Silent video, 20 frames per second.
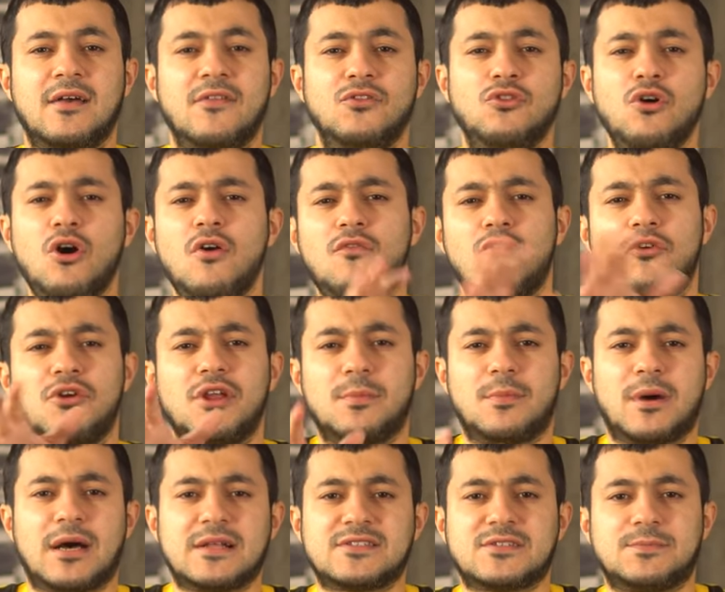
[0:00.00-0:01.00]
No worry
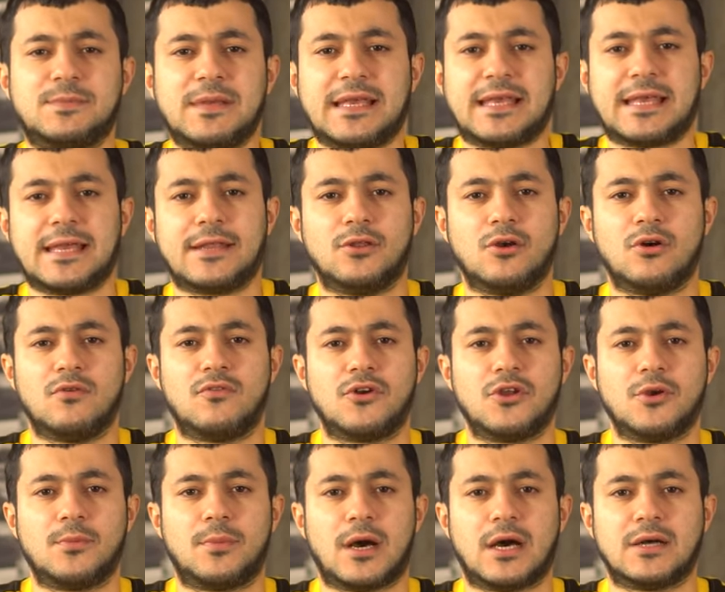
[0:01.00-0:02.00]
about speaking, no
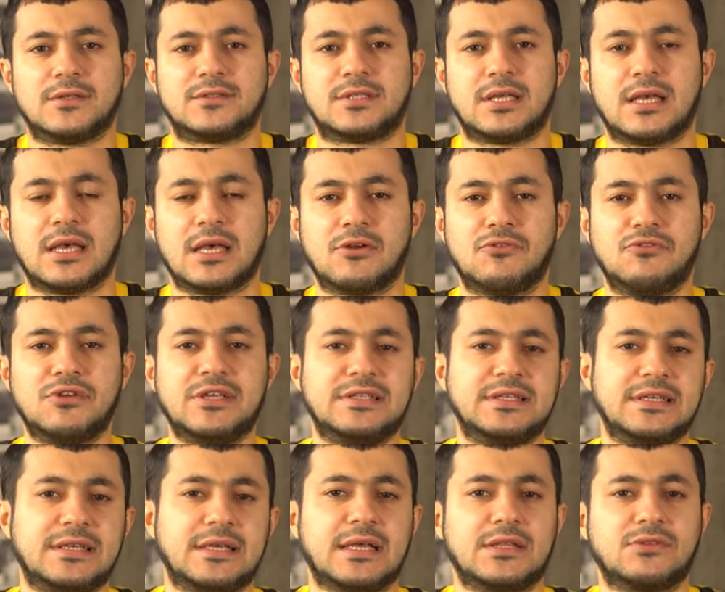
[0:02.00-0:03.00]
worry about
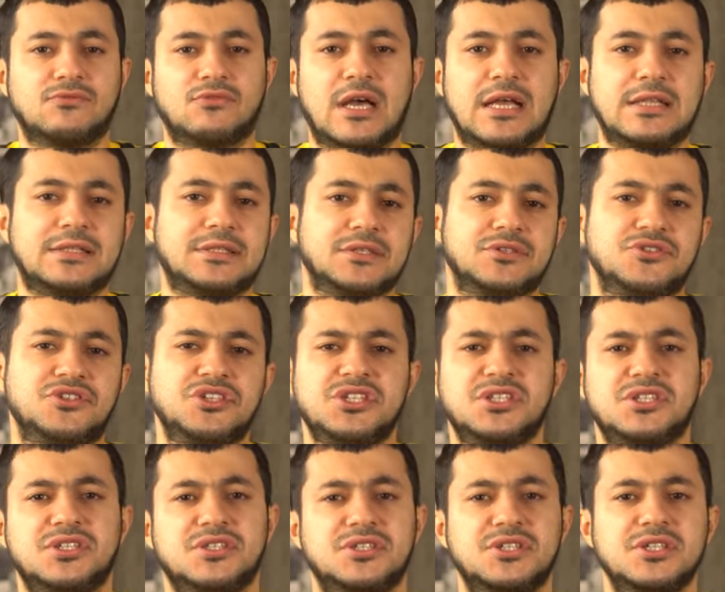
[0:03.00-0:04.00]
reading and writing,
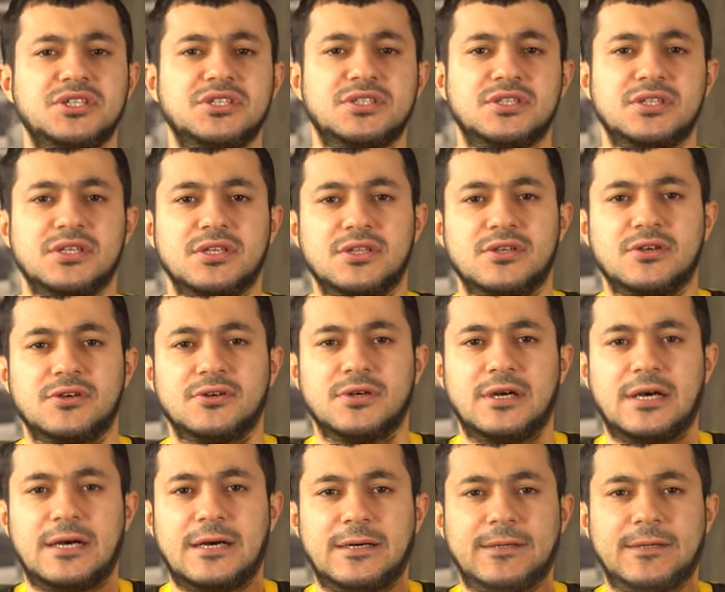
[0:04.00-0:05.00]
just you know,